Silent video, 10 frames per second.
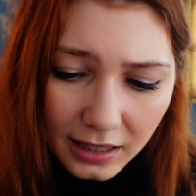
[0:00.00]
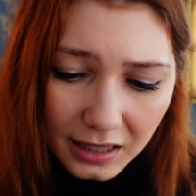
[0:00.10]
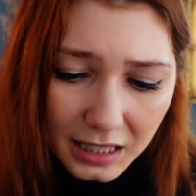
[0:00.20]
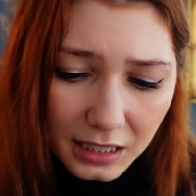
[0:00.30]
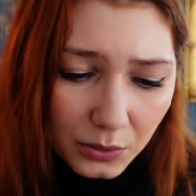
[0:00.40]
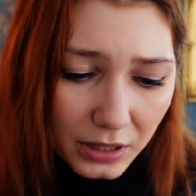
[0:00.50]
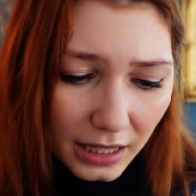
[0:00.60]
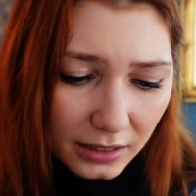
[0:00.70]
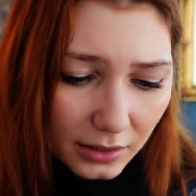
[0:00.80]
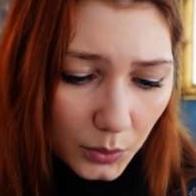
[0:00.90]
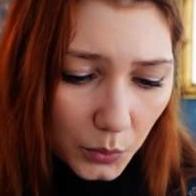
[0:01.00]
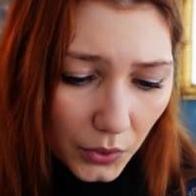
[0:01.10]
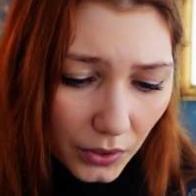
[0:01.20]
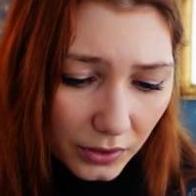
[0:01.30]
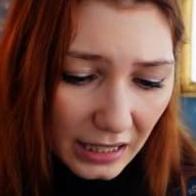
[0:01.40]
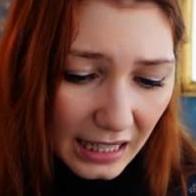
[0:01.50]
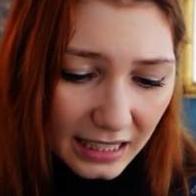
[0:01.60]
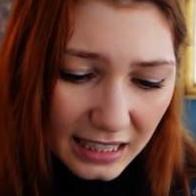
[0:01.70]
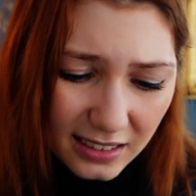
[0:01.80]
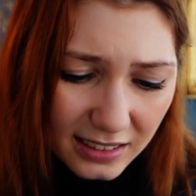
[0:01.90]
that he created the world,
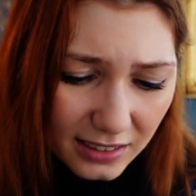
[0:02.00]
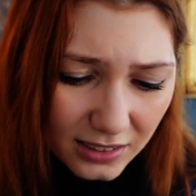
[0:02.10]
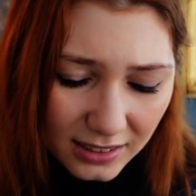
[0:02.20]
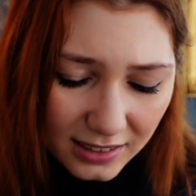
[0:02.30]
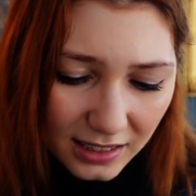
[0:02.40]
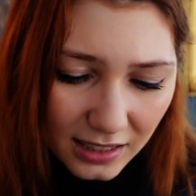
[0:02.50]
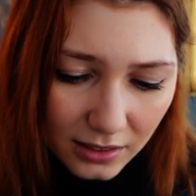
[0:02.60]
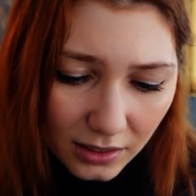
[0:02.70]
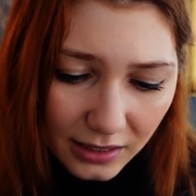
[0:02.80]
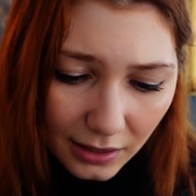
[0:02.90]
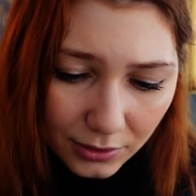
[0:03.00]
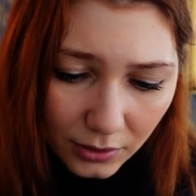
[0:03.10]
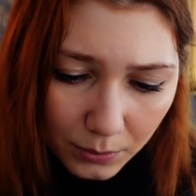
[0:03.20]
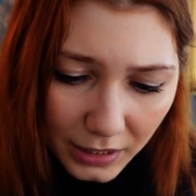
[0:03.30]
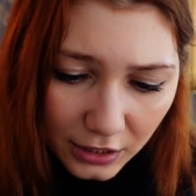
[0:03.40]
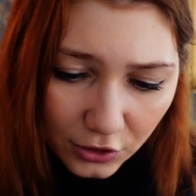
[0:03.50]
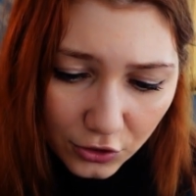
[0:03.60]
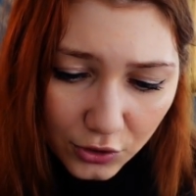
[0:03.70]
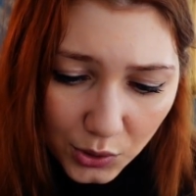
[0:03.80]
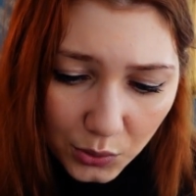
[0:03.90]
he did not see the devil manage
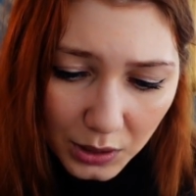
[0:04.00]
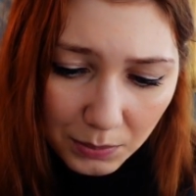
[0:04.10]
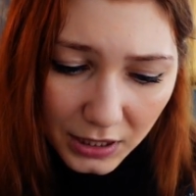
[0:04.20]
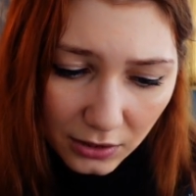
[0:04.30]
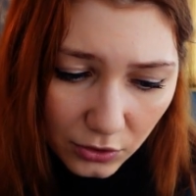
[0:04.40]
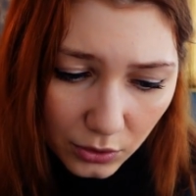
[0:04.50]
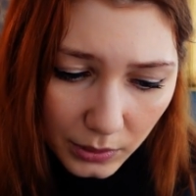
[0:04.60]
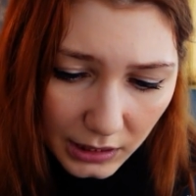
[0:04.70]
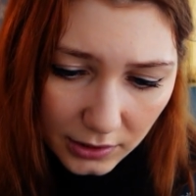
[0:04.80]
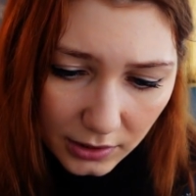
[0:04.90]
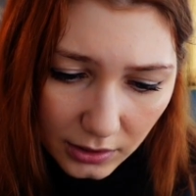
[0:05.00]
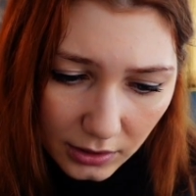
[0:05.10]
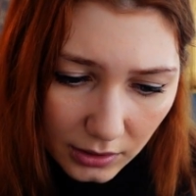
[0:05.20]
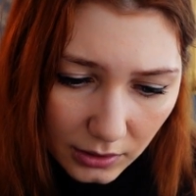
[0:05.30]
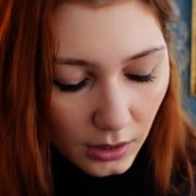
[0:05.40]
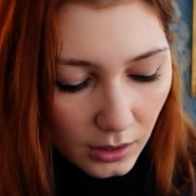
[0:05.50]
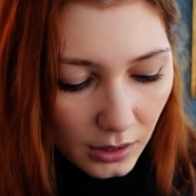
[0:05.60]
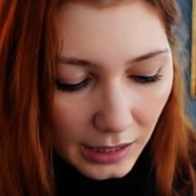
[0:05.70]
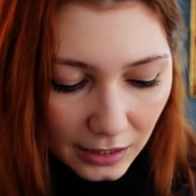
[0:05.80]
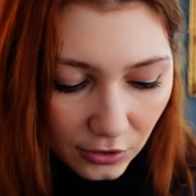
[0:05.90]
to creep into it.
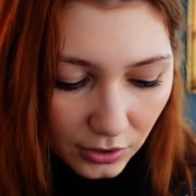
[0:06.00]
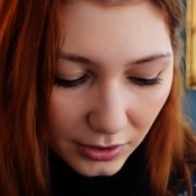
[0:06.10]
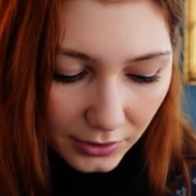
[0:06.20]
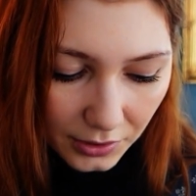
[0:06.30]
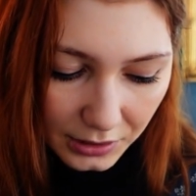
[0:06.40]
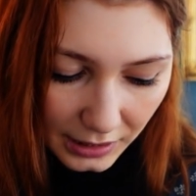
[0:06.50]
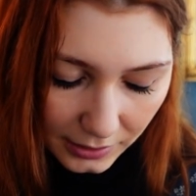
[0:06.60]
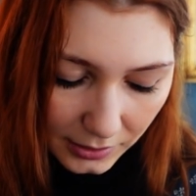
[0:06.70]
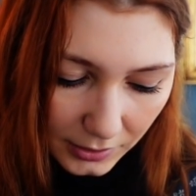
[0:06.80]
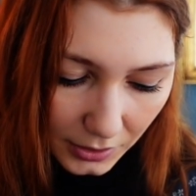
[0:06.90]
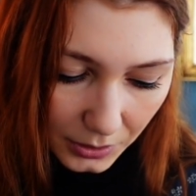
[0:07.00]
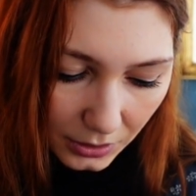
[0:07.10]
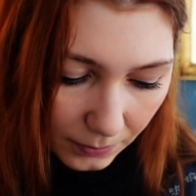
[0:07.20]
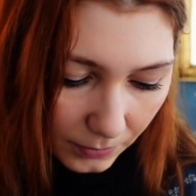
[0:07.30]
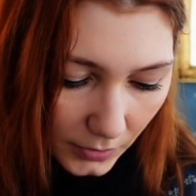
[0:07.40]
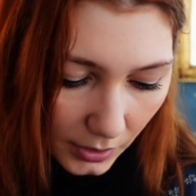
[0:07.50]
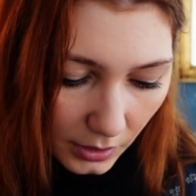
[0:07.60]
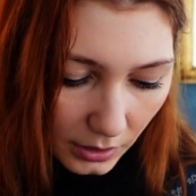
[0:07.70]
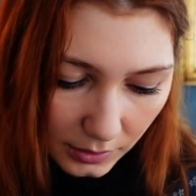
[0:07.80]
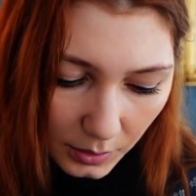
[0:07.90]
Angels are necessary.
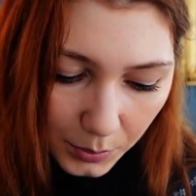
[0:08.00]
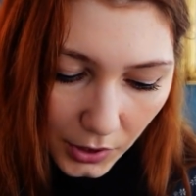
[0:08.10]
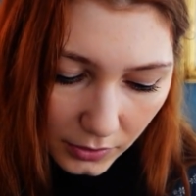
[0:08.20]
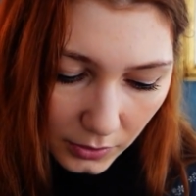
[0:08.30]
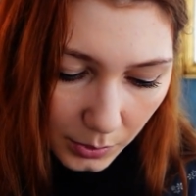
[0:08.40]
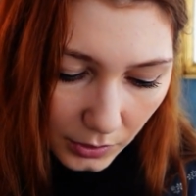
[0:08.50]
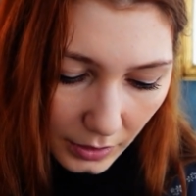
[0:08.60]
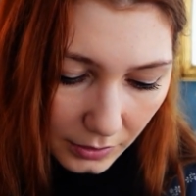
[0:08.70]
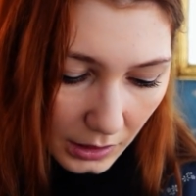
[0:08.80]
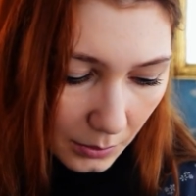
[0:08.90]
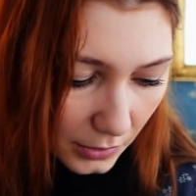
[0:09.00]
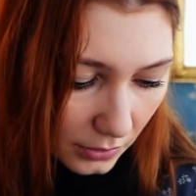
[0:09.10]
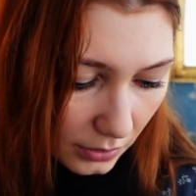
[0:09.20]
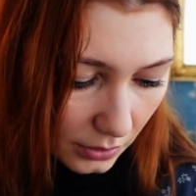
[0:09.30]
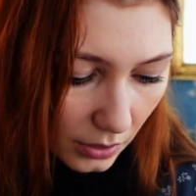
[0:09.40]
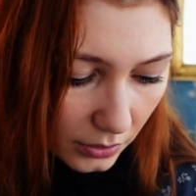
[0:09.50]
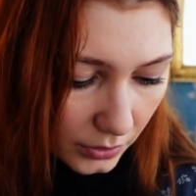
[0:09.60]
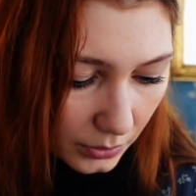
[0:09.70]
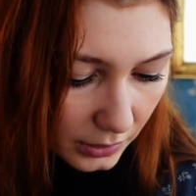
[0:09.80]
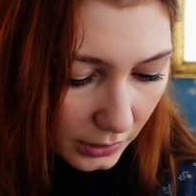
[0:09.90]
Is it possible that demons are
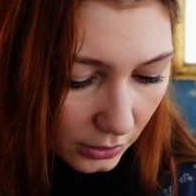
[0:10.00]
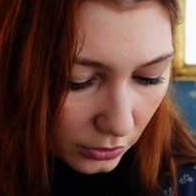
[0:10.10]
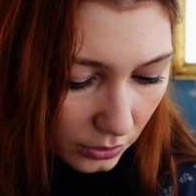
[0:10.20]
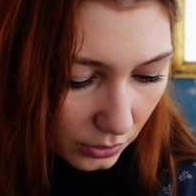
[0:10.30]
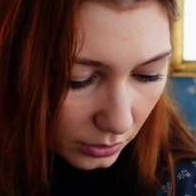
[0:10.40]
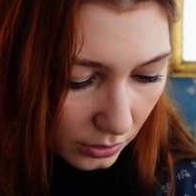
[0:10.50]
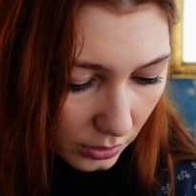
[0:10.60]
also essential?